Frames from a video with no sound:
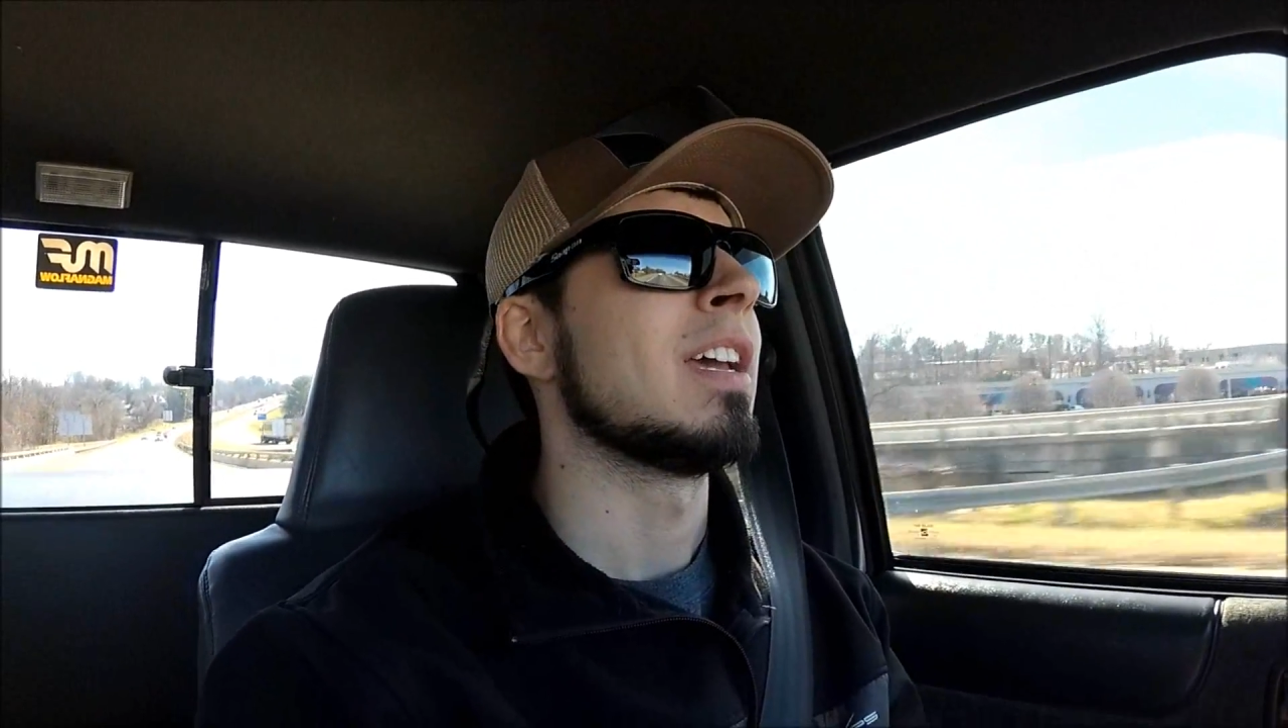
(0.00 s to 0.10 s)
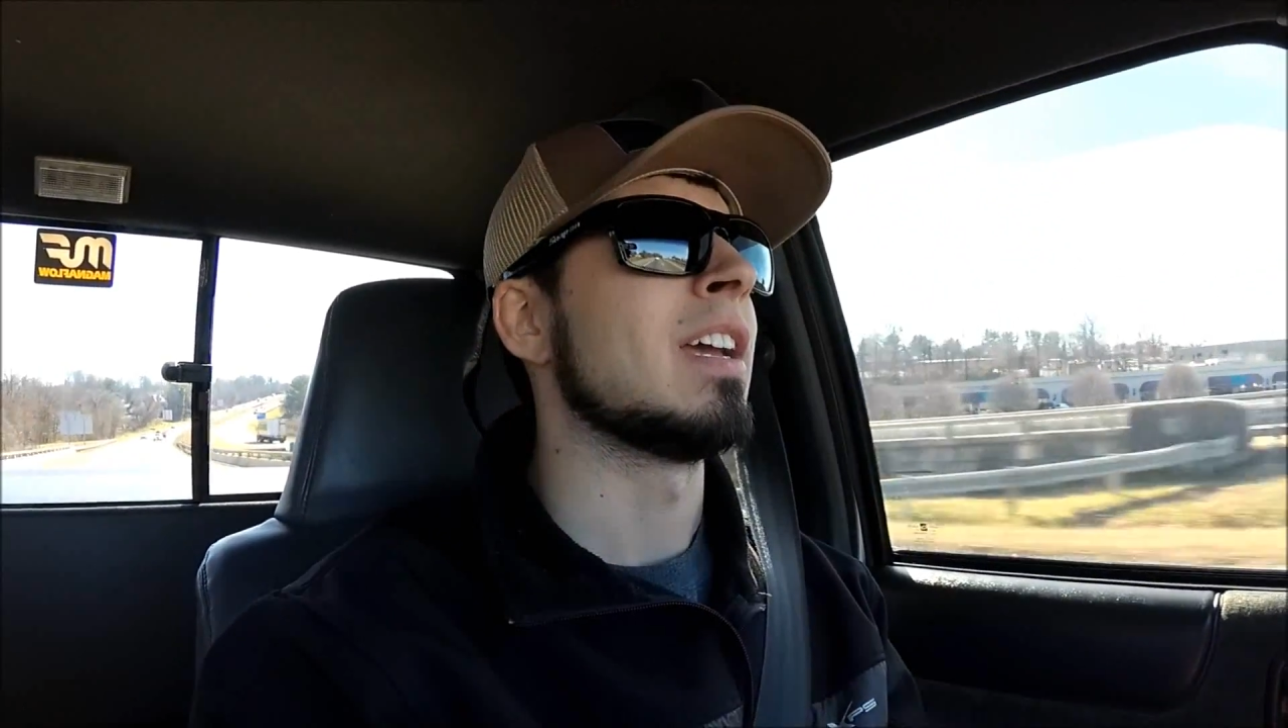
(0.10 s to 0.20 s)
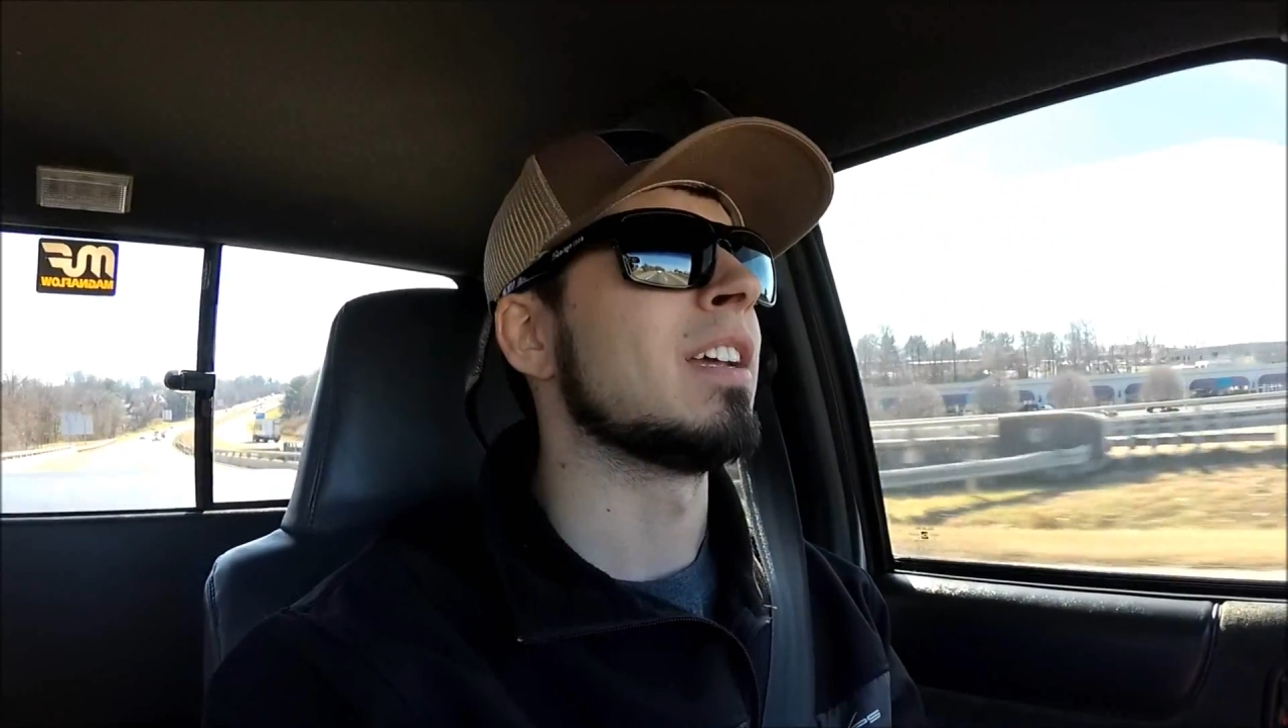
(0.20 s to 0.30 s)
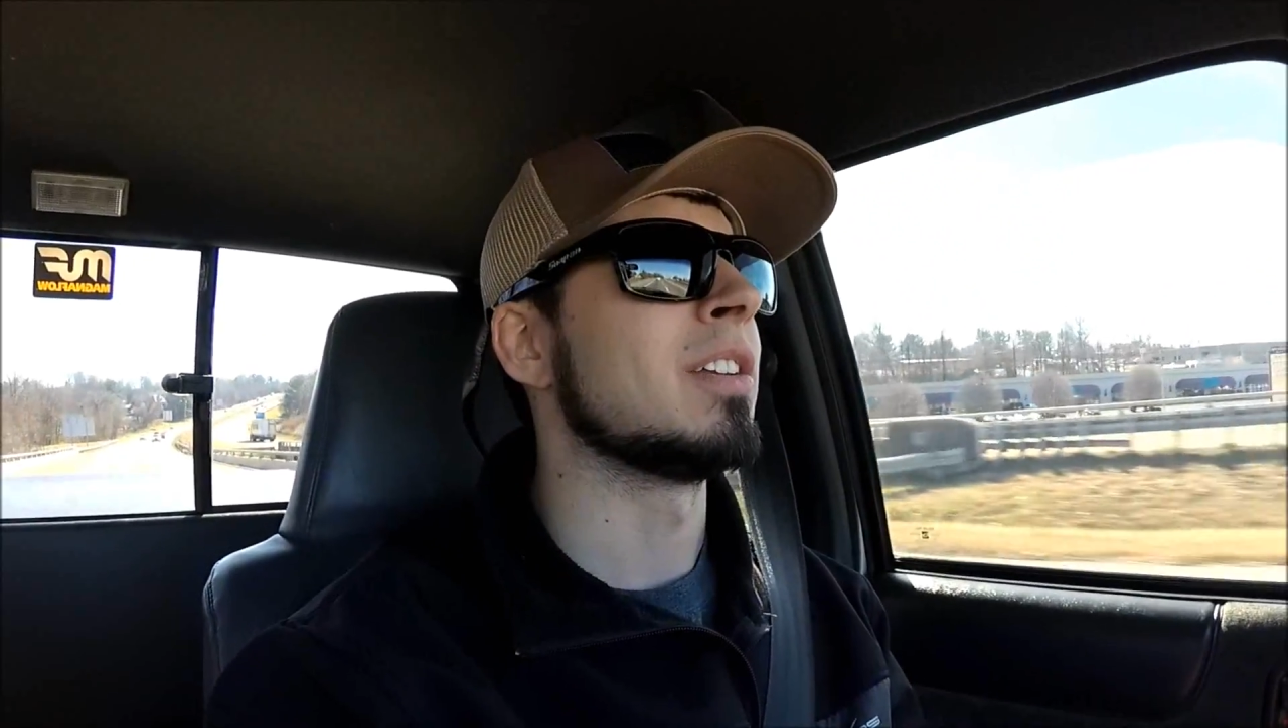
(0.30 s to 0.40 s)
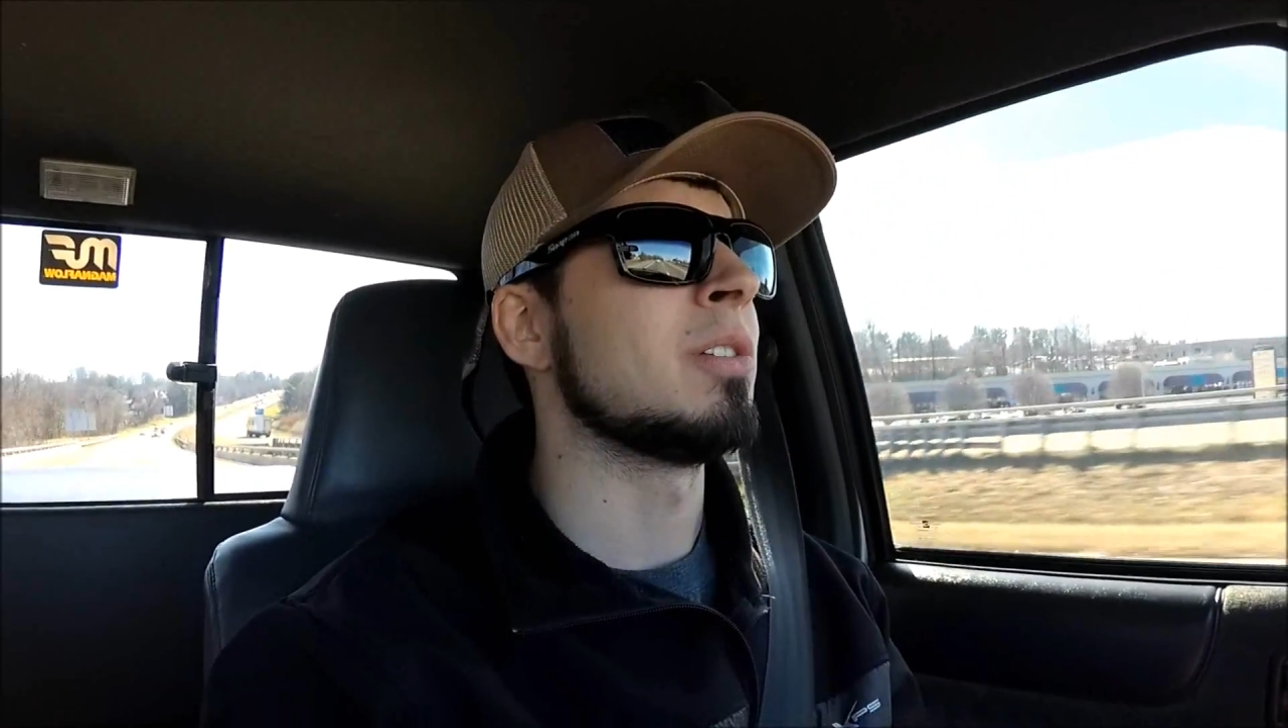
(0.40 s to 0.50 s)

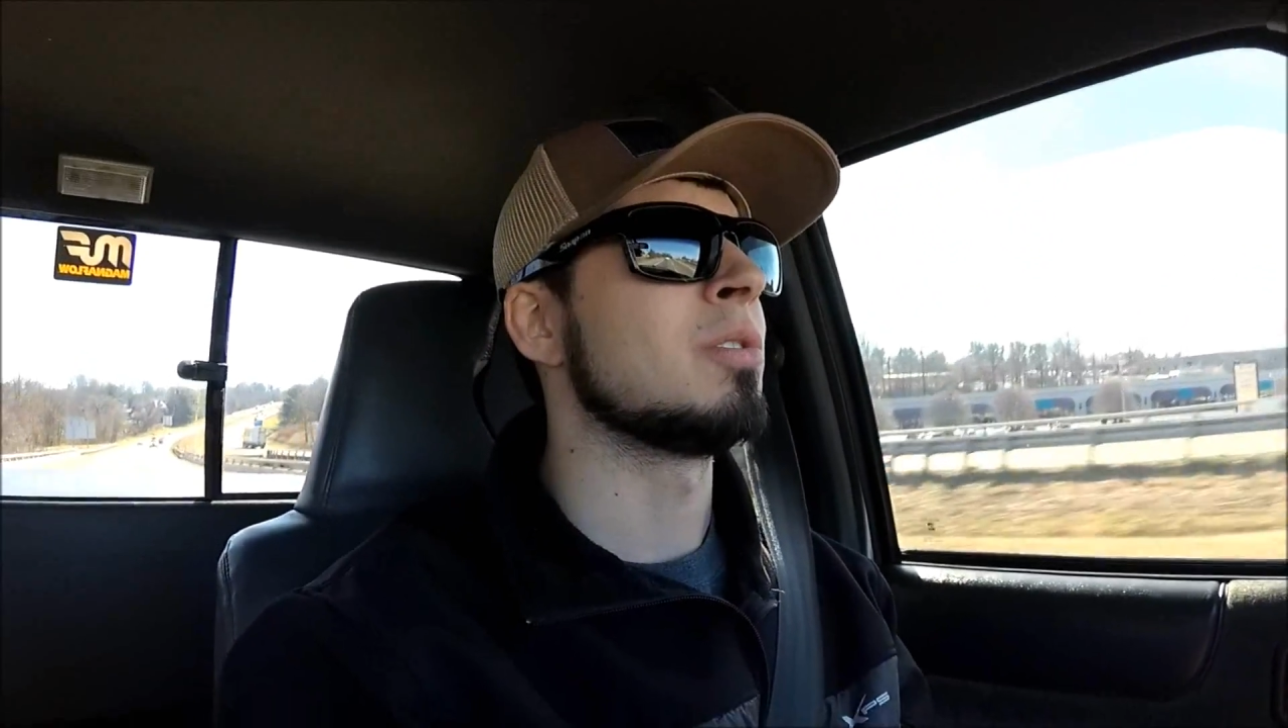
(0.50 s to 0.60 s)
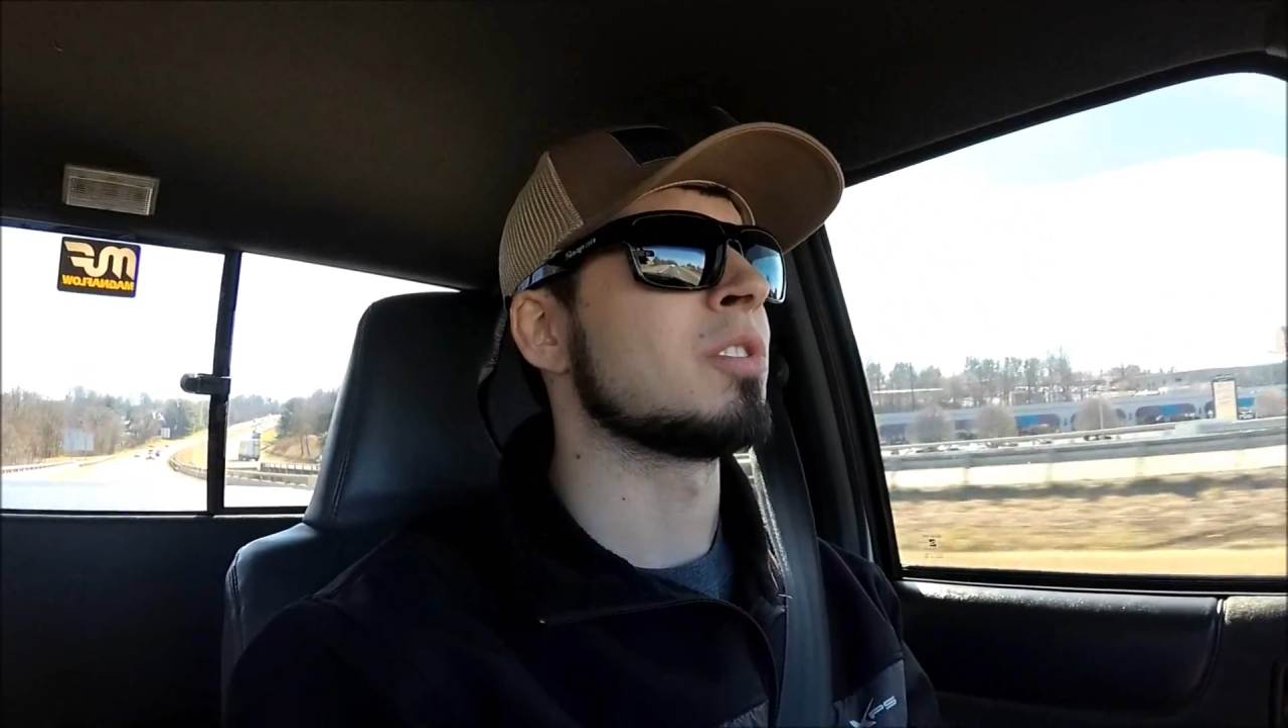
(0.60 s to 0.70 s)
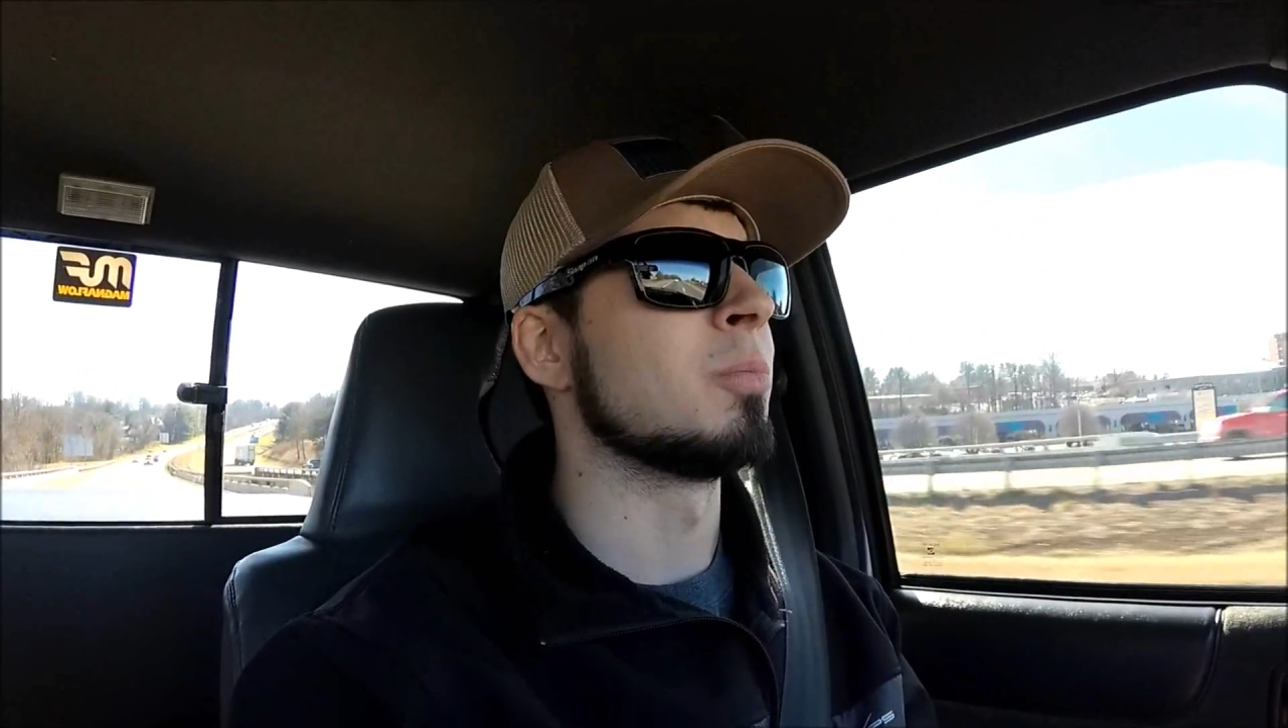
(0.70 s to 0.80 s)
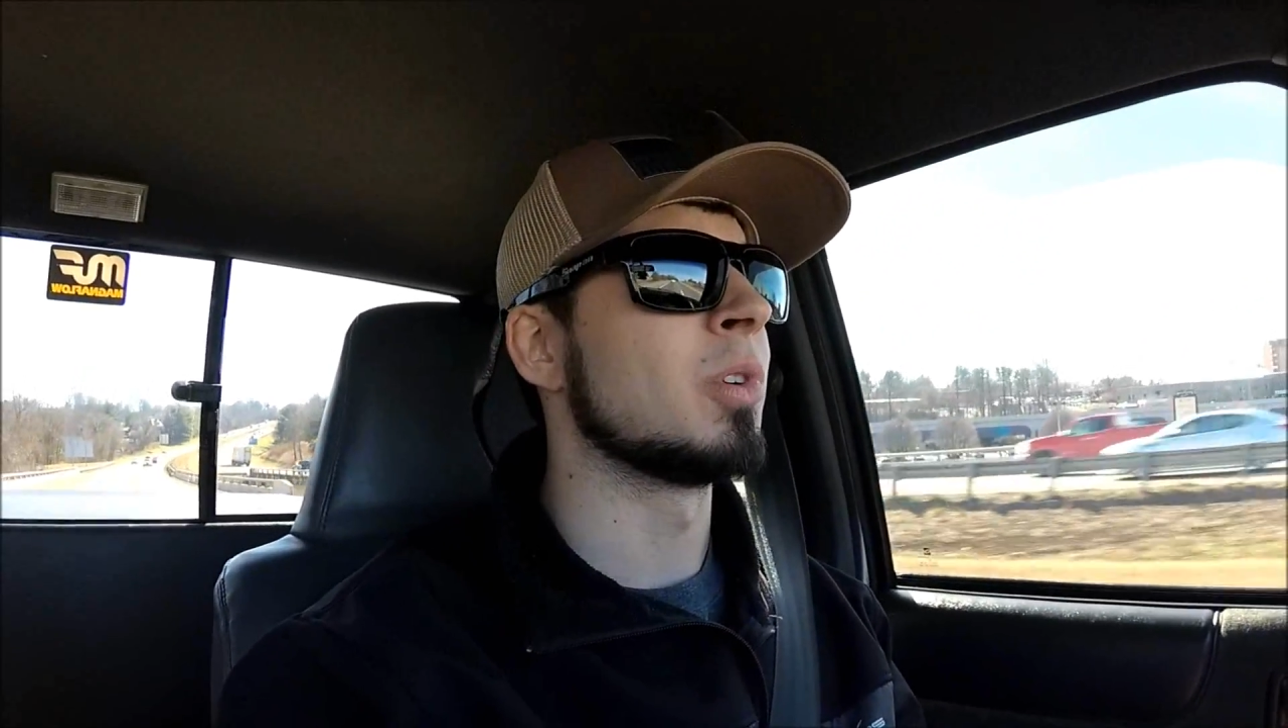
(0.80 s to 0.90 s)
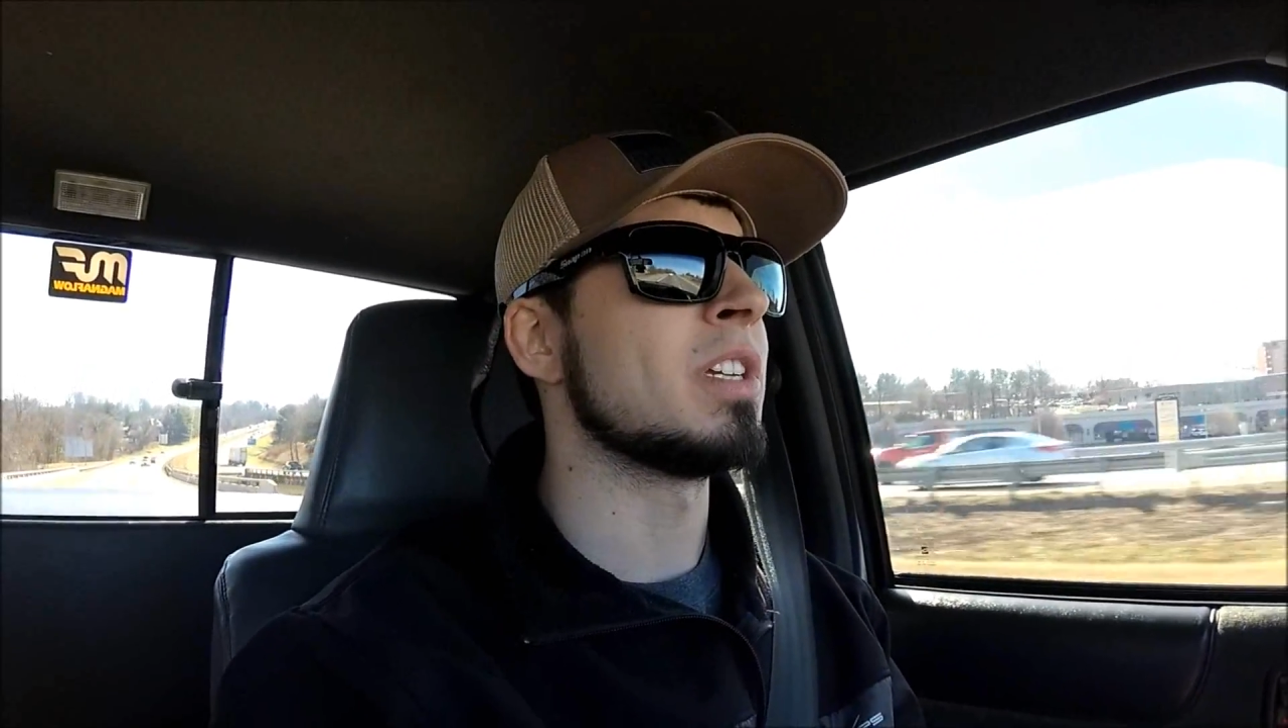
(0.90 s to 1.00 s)
and do some